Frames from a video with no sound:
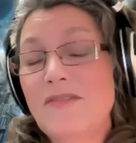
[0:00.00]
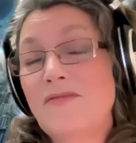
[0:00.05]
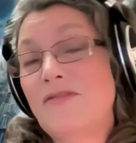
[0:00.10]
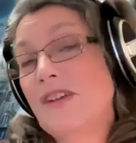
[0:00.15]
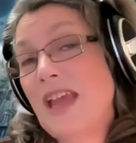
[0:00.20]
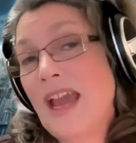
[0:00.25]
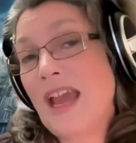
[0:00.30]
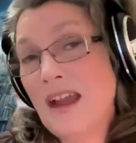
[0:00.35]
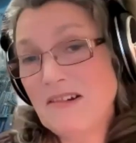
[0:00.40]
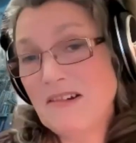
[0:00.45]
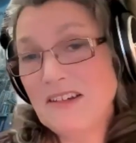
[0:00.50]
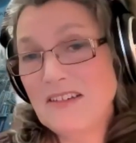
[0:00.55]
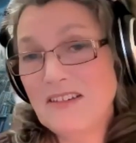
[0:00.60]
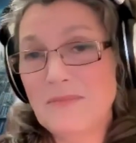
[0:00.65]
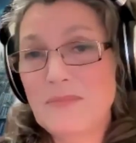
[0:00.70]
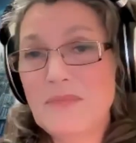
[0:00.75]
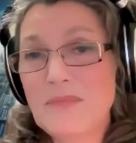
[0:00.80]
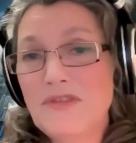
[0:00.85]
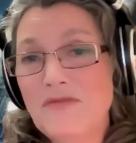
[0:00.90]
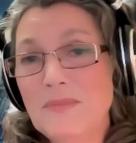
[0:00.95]
for character
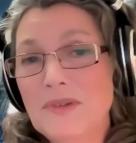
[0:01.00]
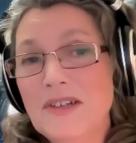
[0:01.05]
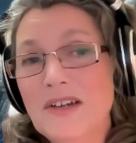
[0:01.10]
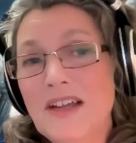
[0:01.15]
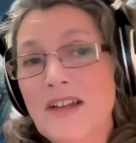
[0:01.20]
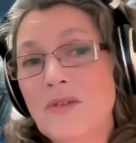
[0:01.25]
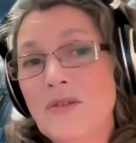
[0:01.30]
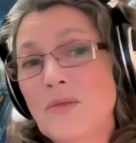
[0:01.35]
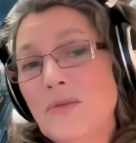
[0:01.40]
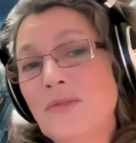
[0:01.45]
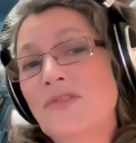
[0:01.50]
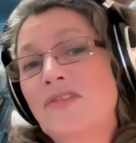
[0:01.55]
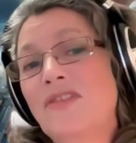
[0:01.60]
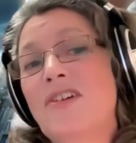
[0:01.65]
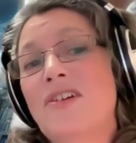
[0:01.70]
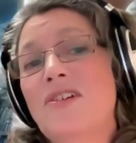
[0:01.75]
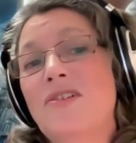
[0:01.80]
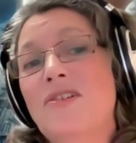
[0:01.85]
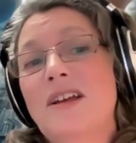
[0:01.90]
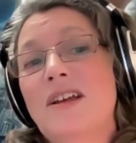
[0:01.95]
movement and
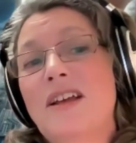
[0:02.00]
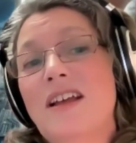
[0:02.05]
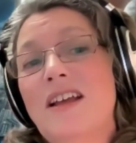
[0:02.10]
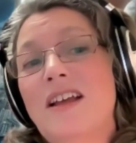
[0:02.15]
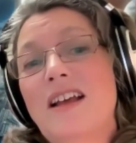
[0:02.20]
also